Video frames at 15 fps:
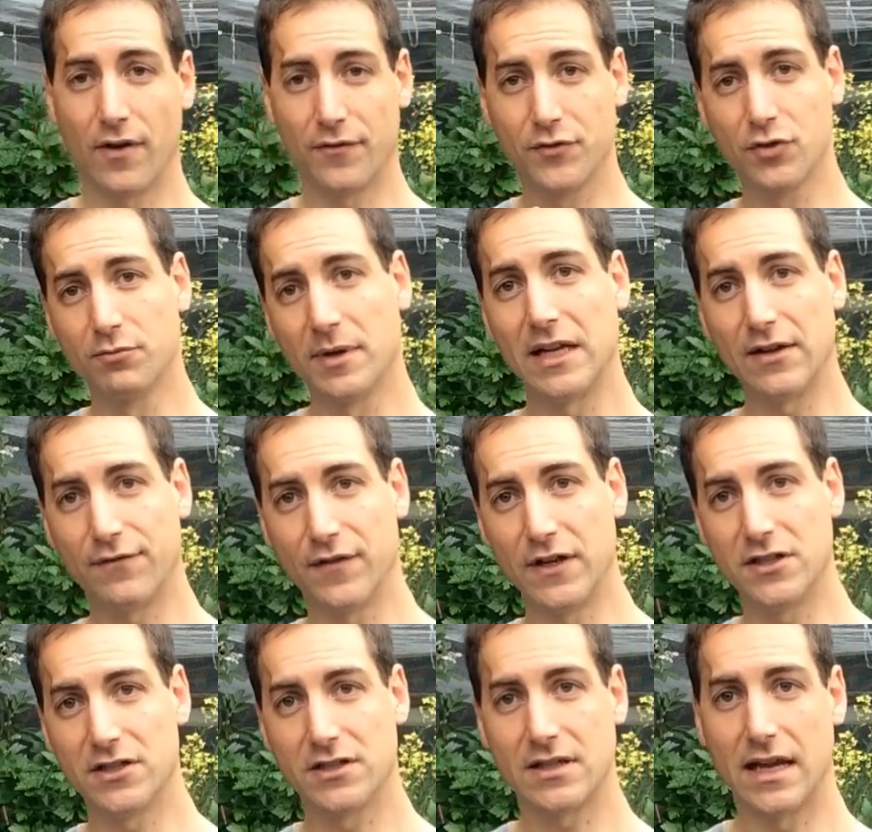If you have too
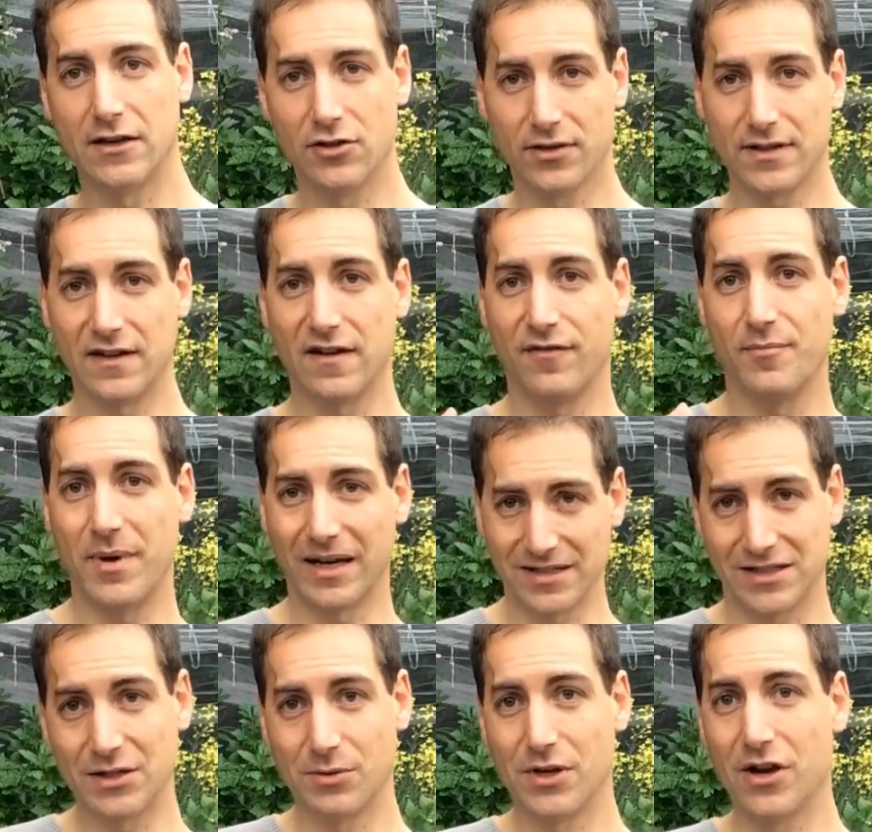many fish and not
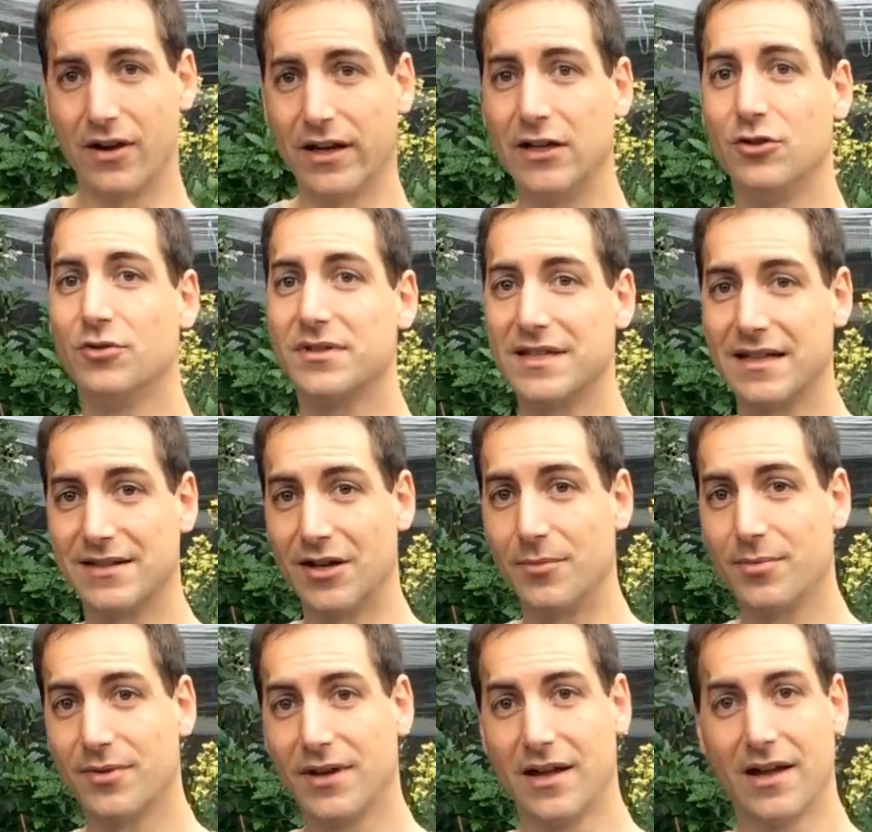enough bacteria in your
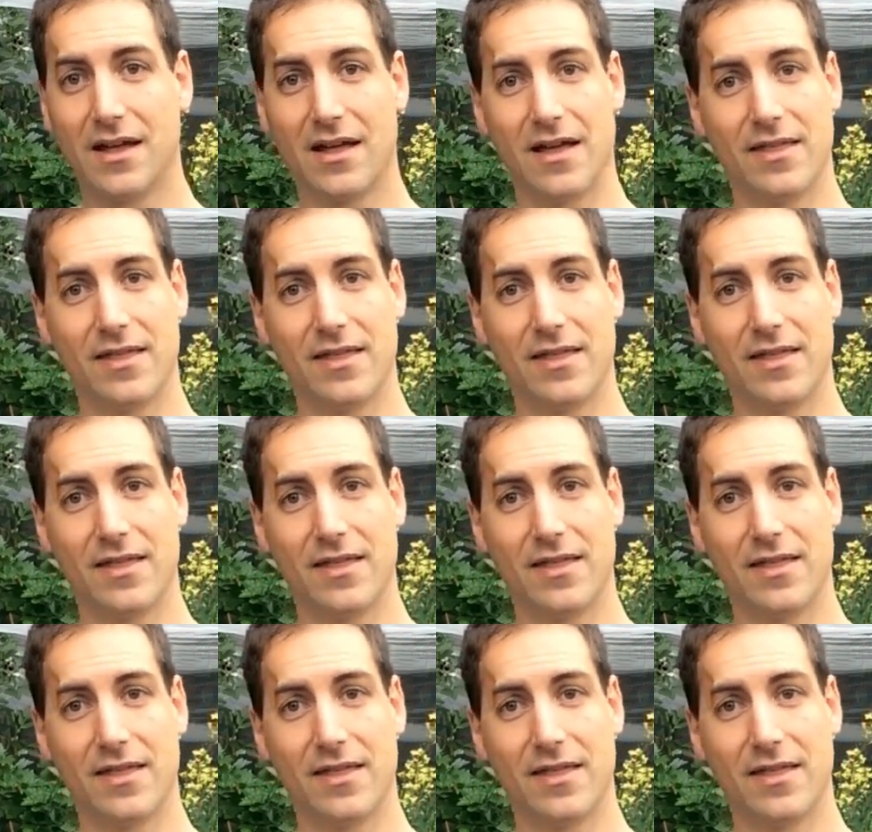setup,